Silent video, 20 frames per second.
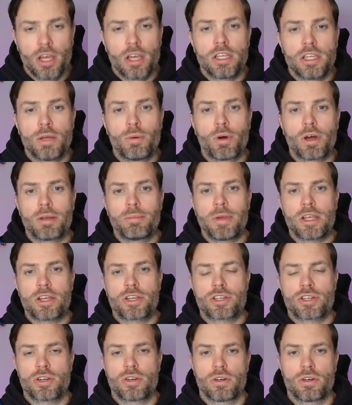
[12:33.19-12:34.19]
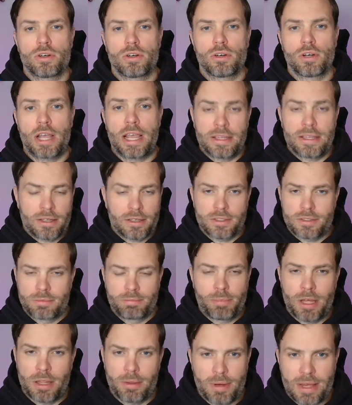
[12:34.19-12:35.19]
you want to make sure, and there's,
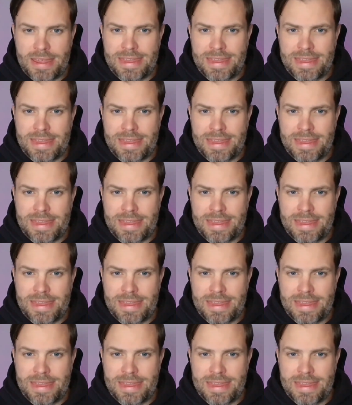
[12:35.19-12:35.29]
by the way,